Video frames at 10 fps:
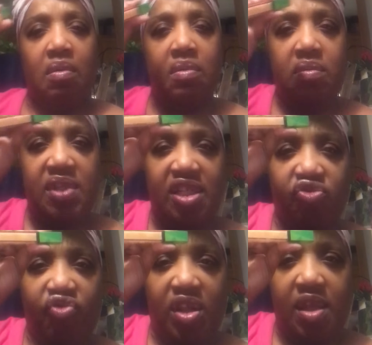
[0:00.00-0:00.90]
Oh,
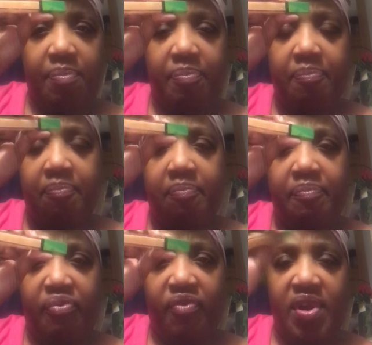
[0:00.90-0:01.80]
that's really
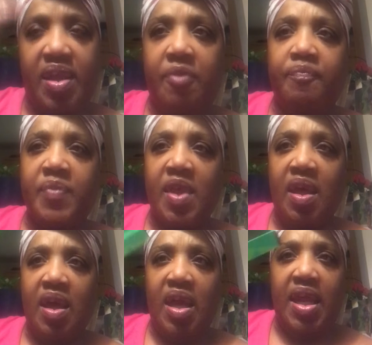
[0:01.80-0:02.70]
pretty.
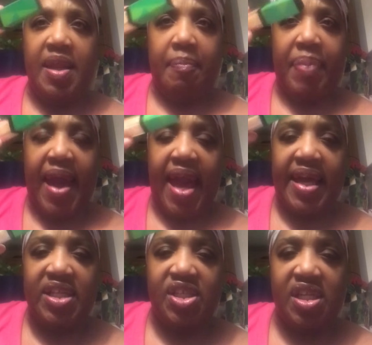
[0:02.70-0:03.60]
And the
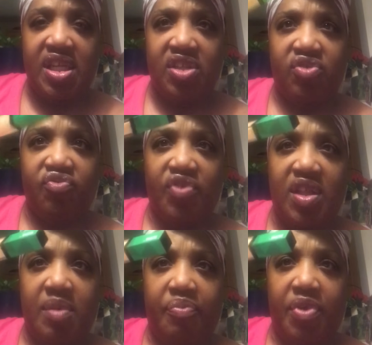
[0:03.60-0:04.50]
packaging is
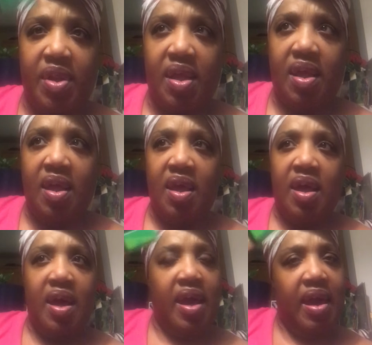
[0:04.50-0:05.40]
really pretty.
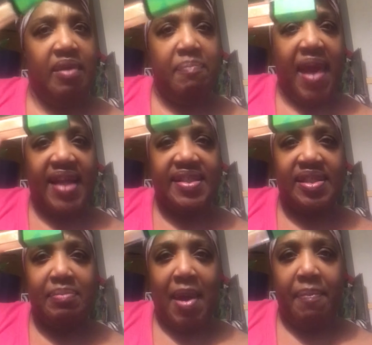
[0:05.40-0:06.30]
It
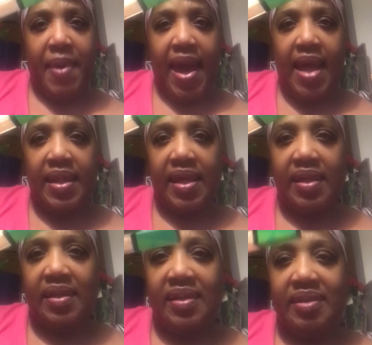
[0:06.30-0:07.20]
matches my palette.